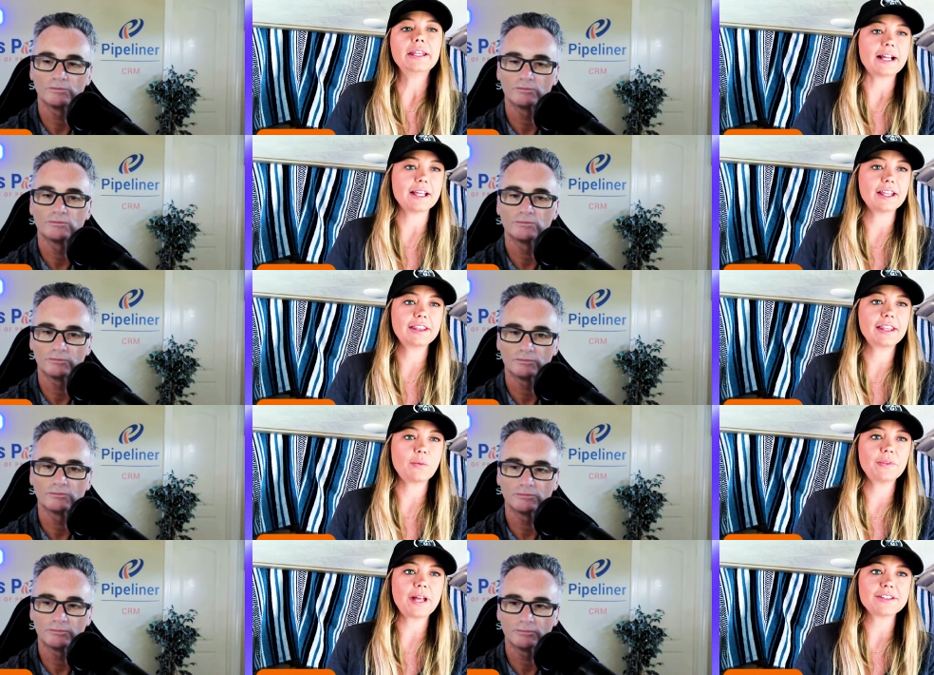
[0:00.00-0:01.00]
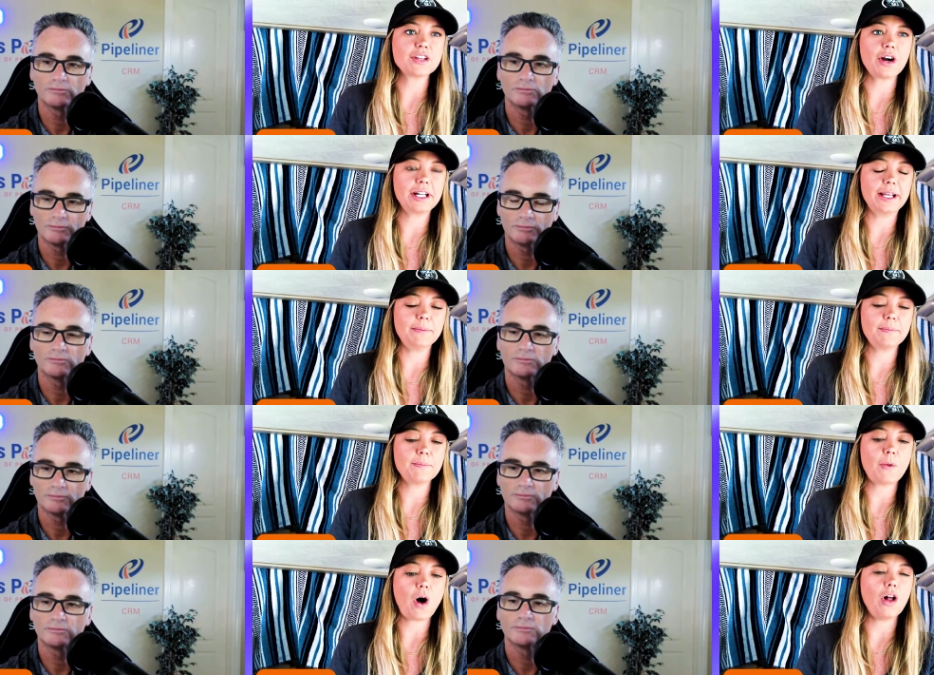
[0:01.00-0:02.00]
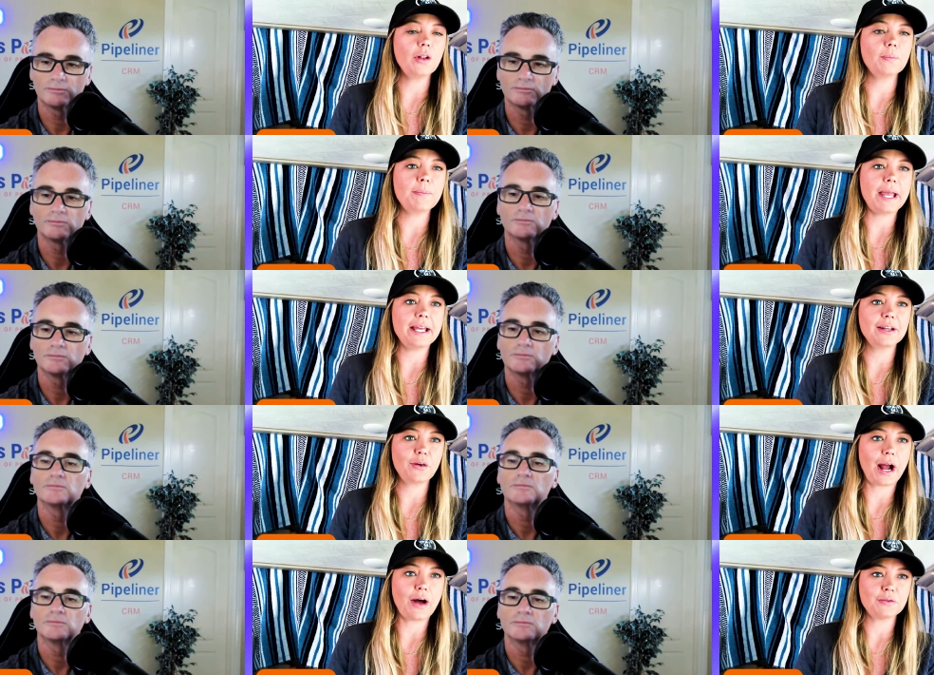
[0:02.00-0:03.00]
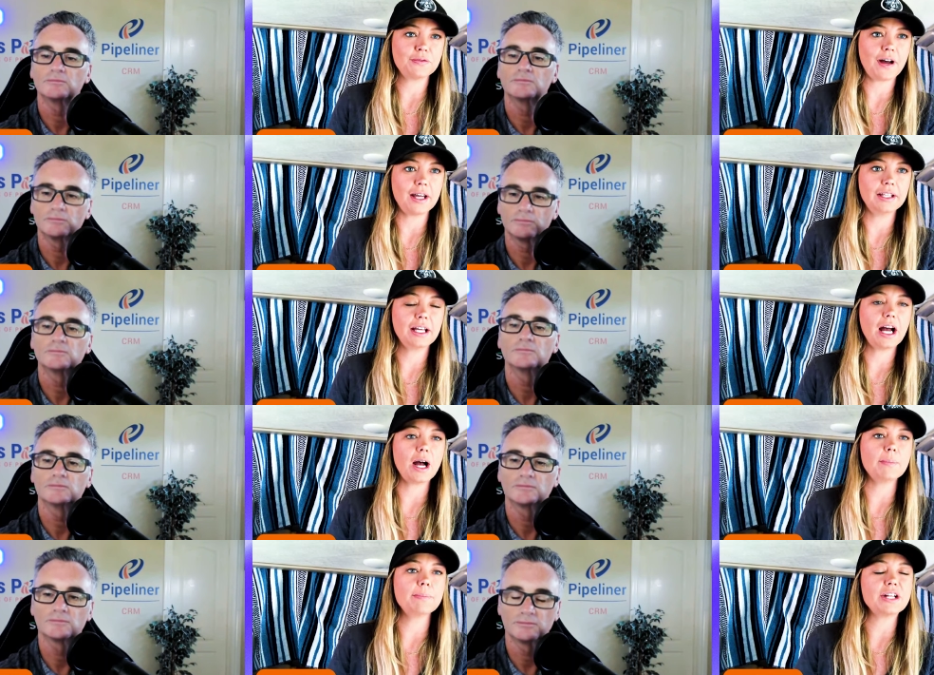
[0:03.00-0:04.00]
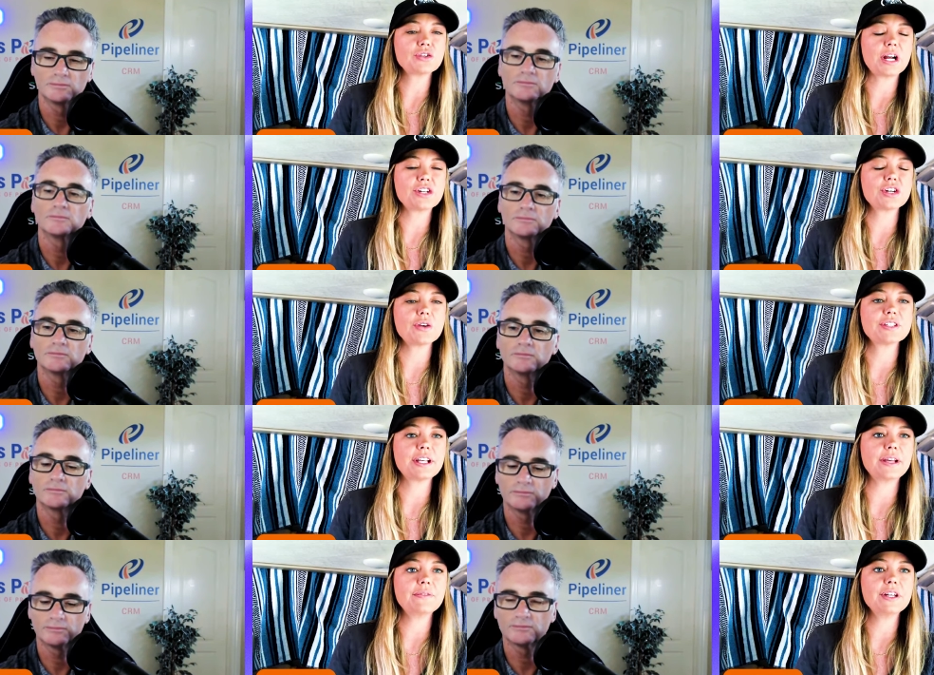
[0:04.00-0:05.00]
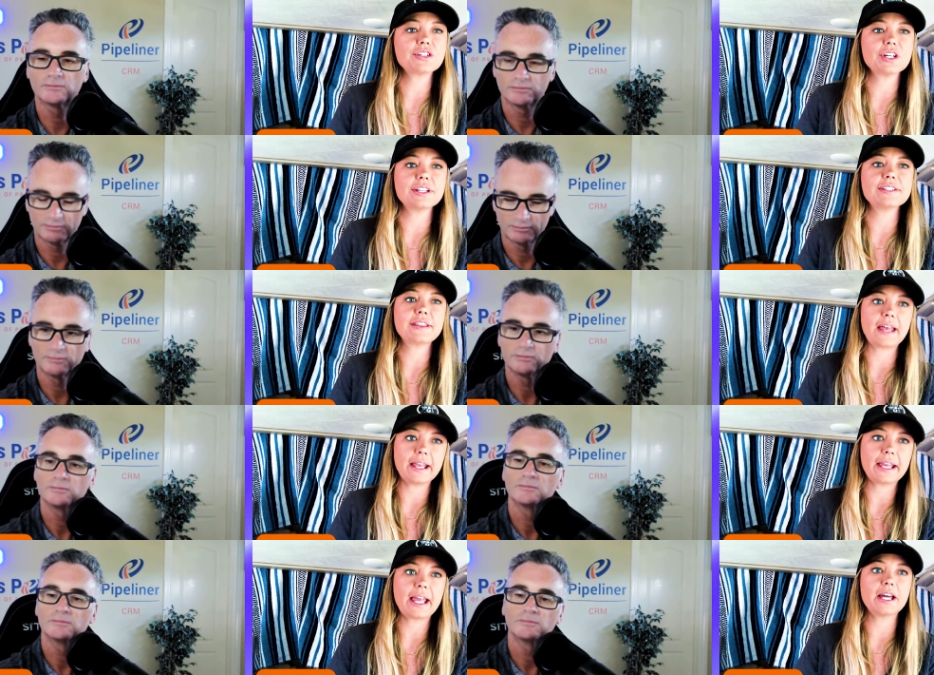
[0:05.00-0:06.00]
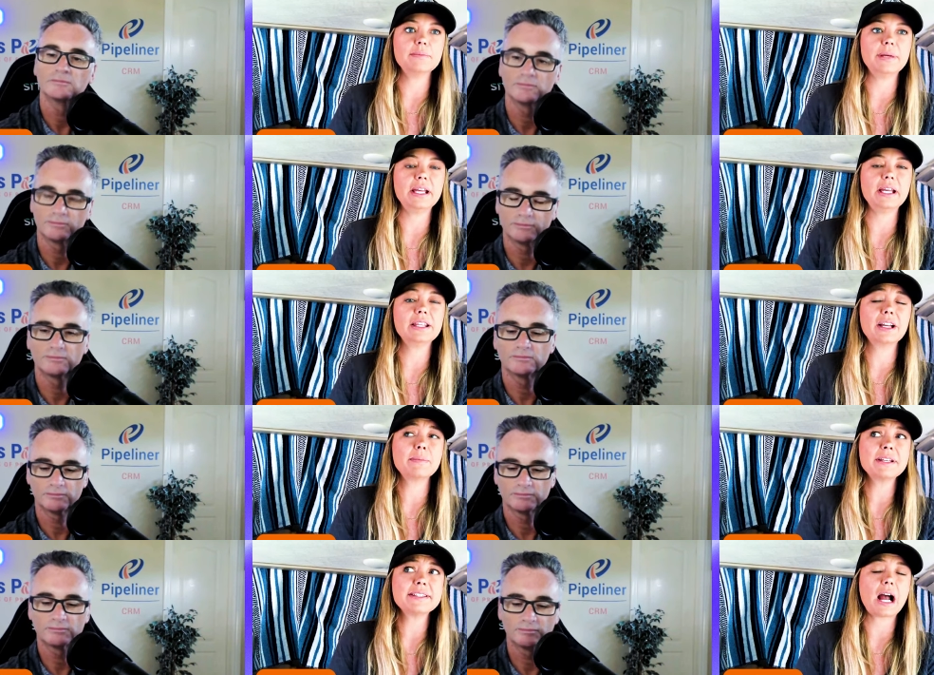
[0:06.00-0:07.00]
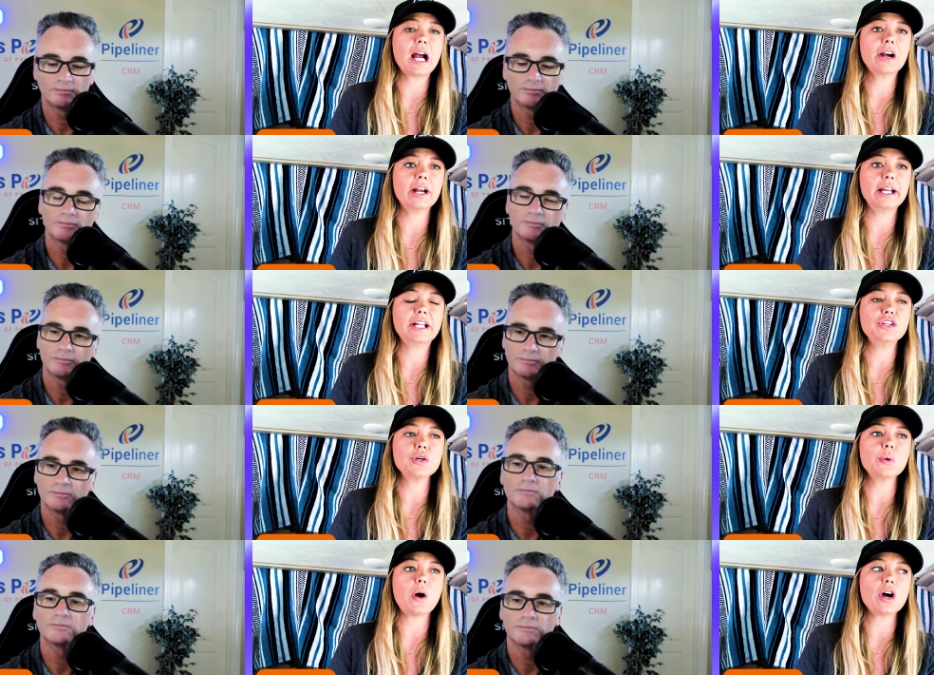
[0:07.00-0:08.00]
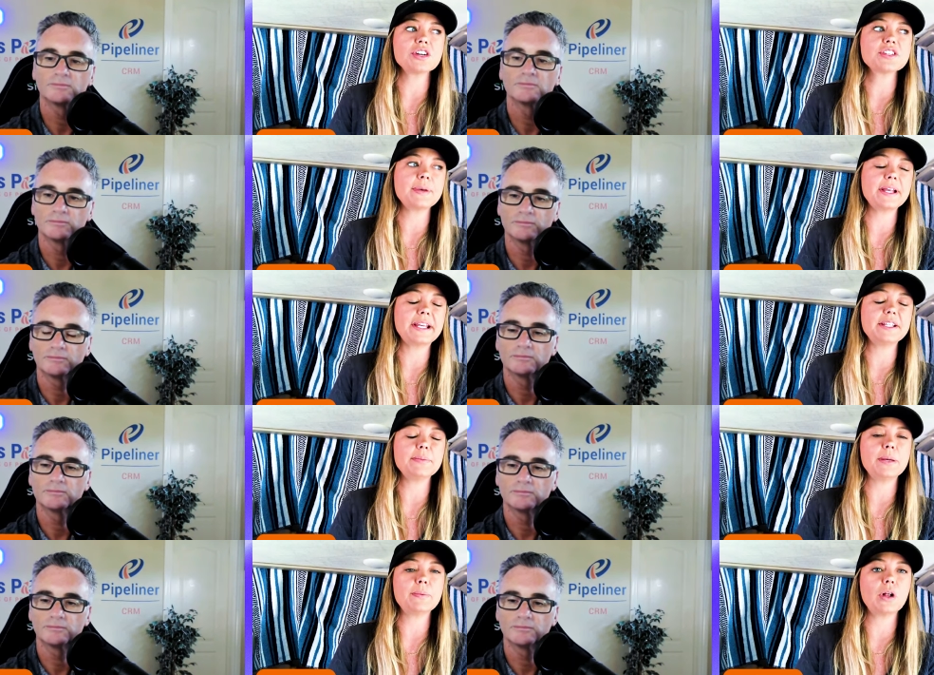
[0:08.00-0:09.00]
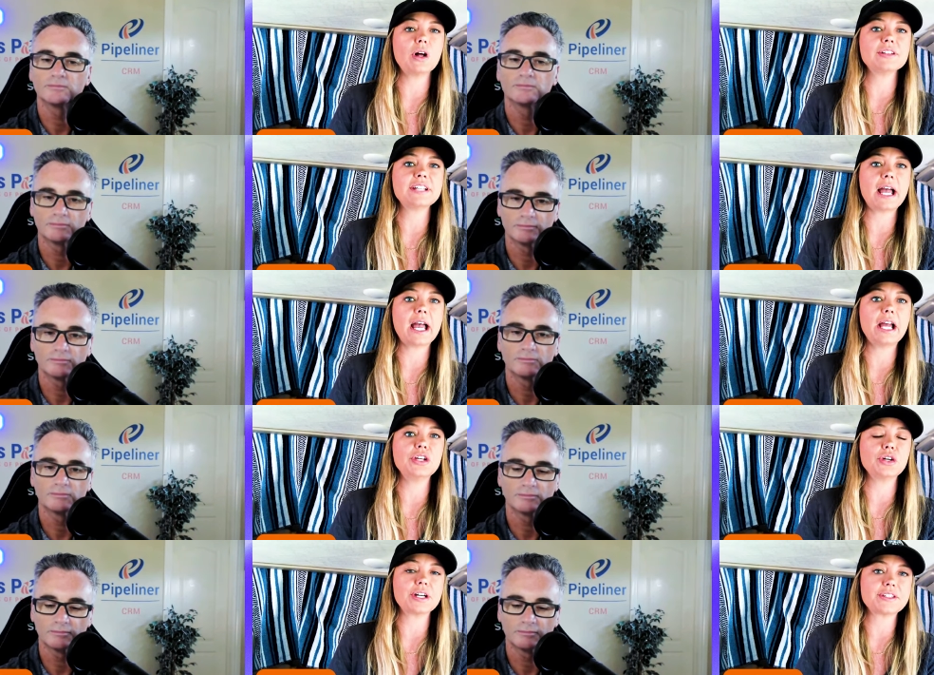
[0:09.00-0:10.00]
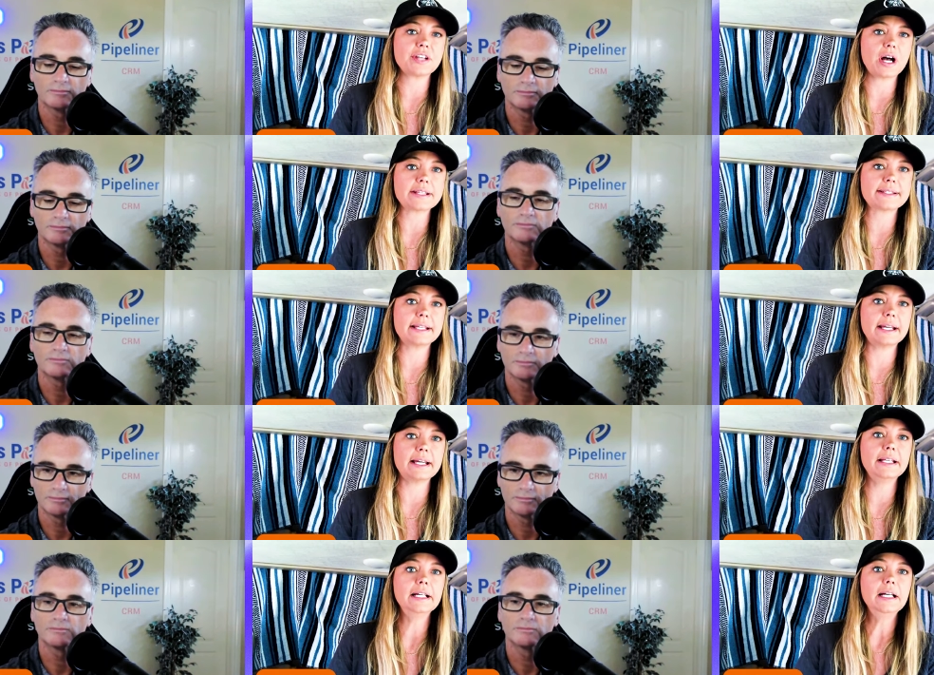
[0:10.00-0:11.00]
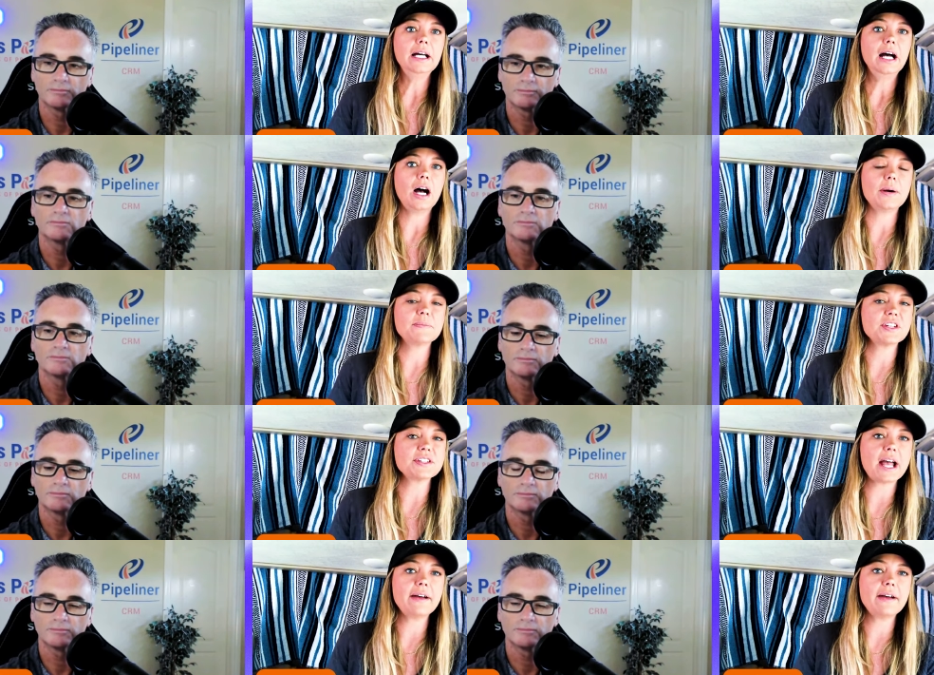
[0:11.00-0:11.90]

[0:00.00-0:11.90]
Speaker 1: that, that that's already all made around fun. Um, but trade shows and conventions, they can be, they can be tiring, and you are speaking to people all day, you're exhausted. Um, just